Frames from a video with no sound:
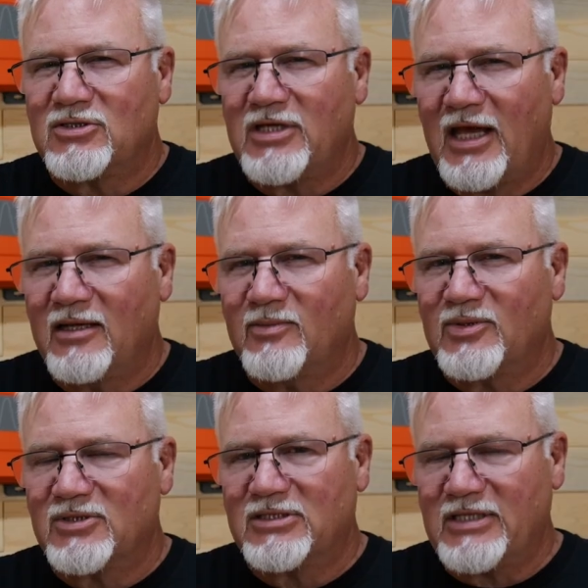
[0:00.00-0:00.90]

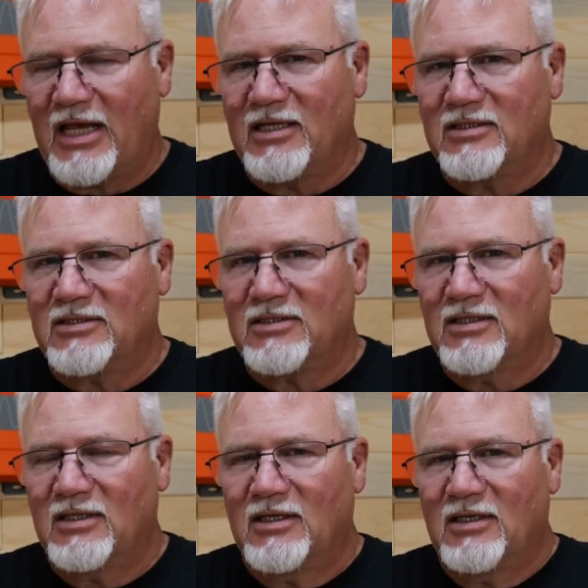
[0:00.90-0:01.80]
10%
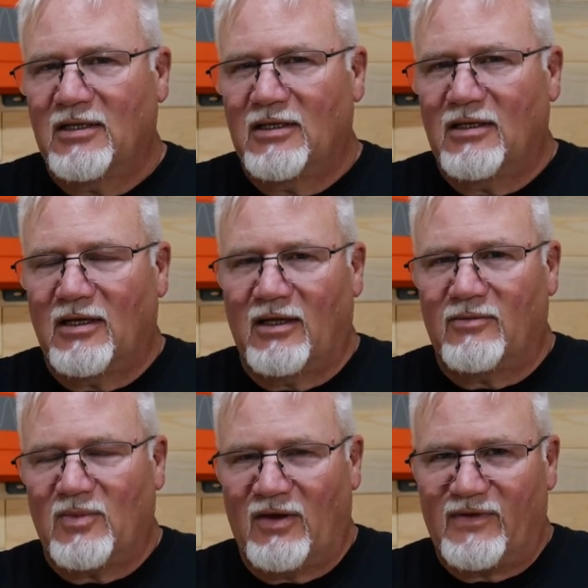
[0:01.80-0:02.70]

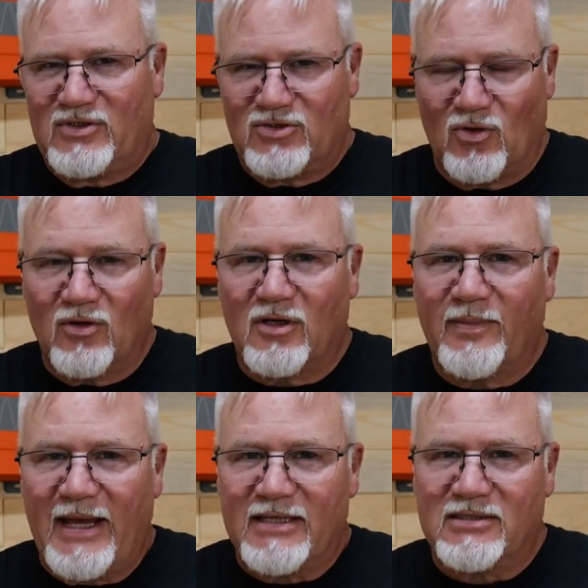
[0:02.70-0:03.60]
of its total
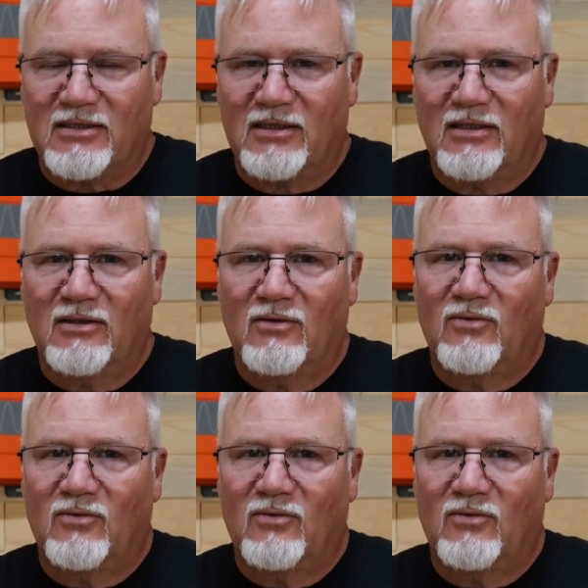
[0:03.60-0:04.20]
capacity